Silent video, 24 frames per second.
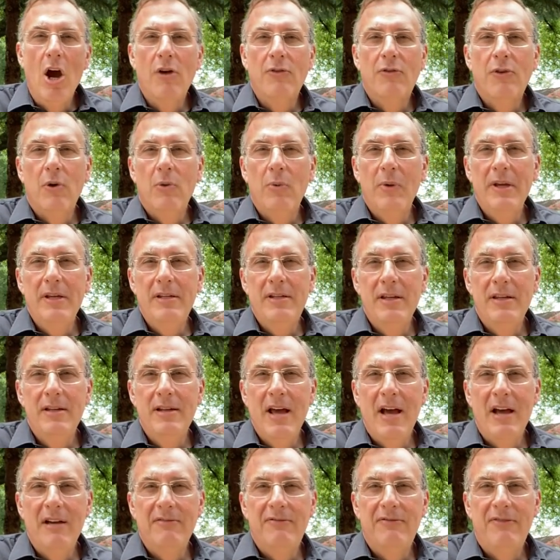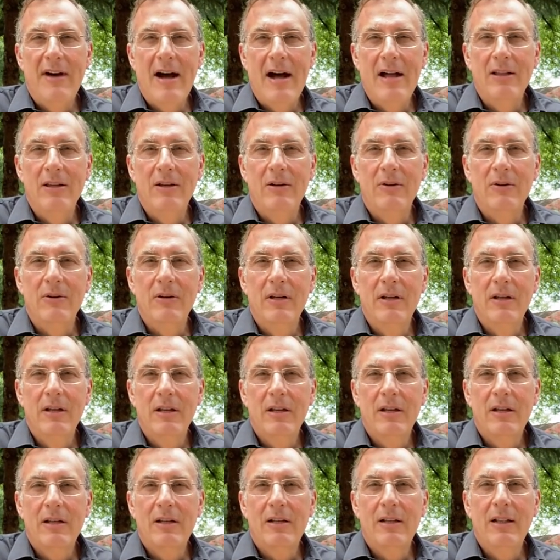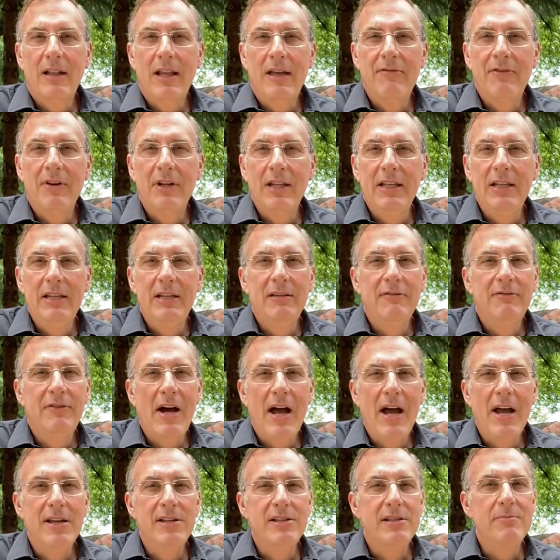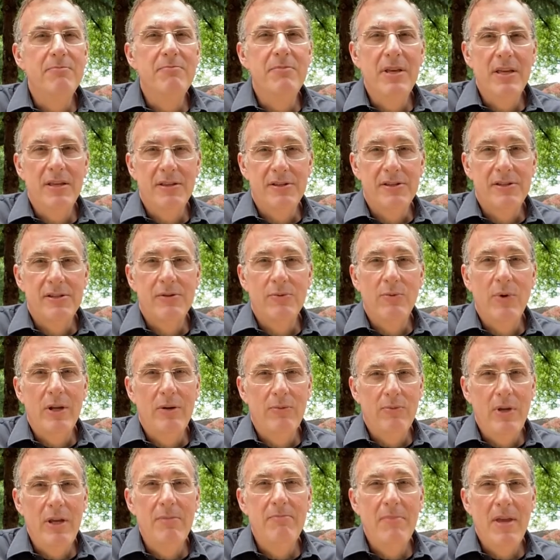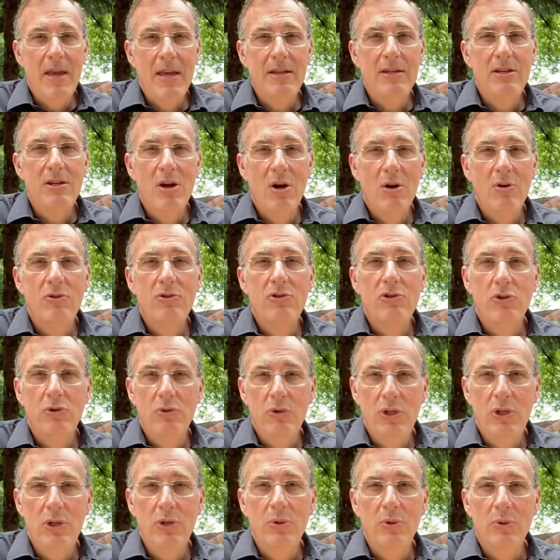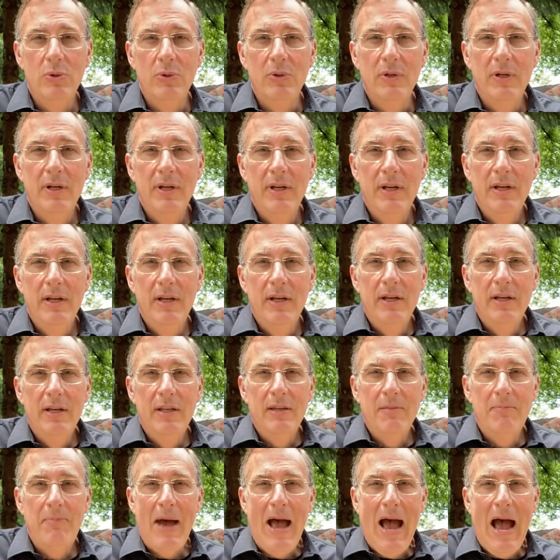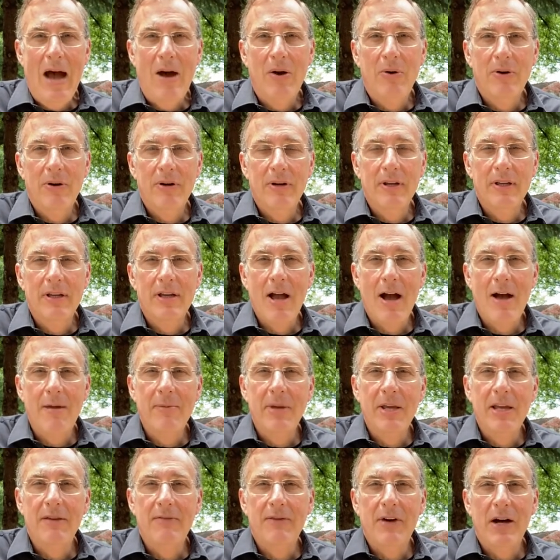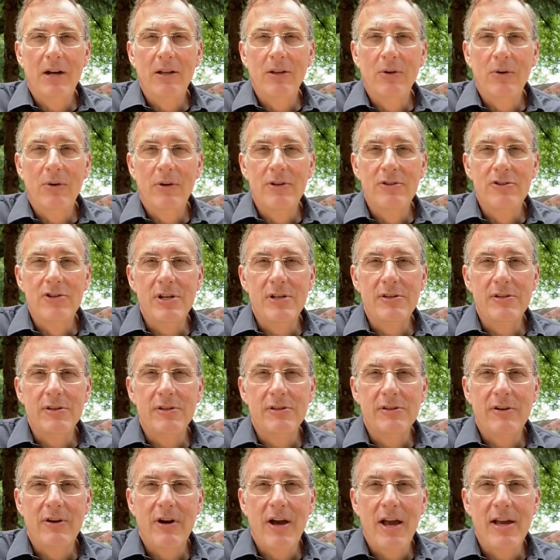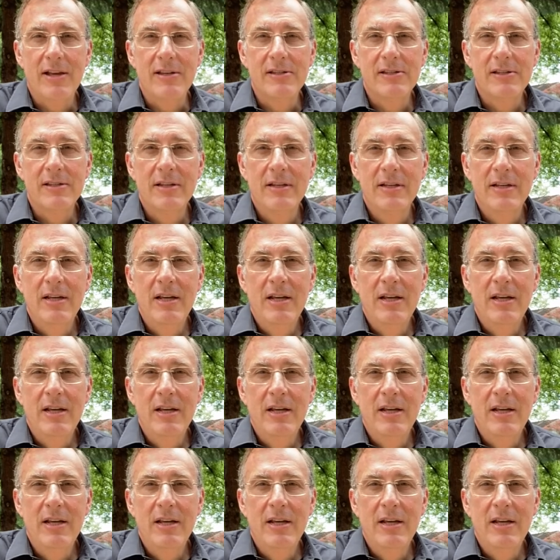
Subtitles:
For we did not follow cleverly devised myths when we made known to you the power and coming of our Lord Jesus Christ,